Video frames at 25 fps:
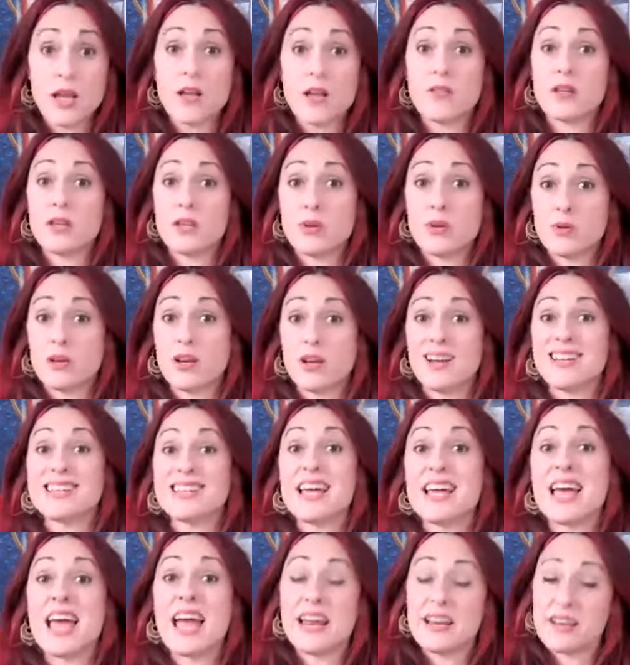that you would like
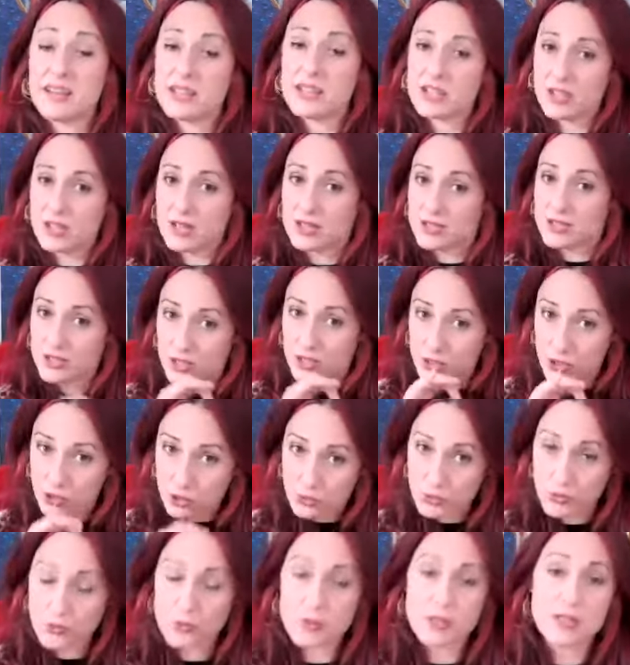to energize as a
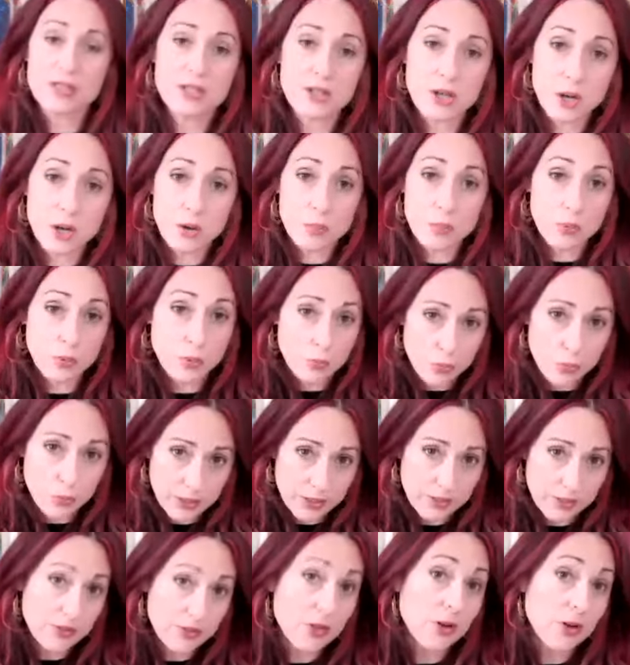true example, put
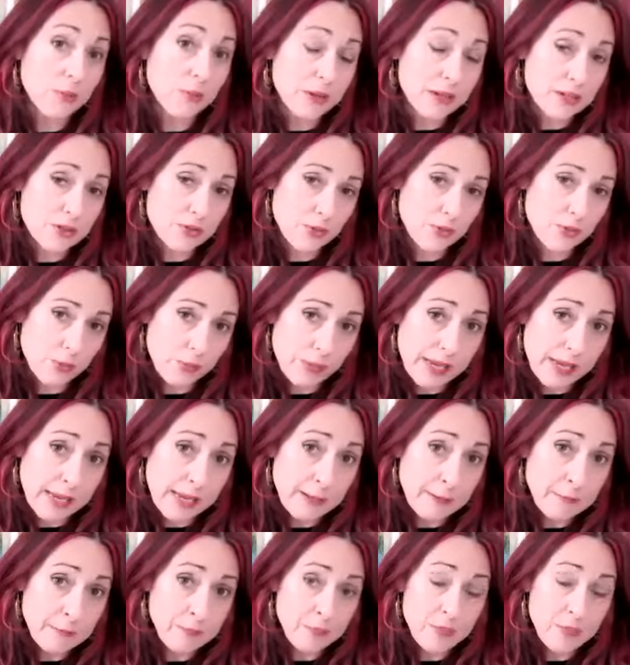it in the comments for me.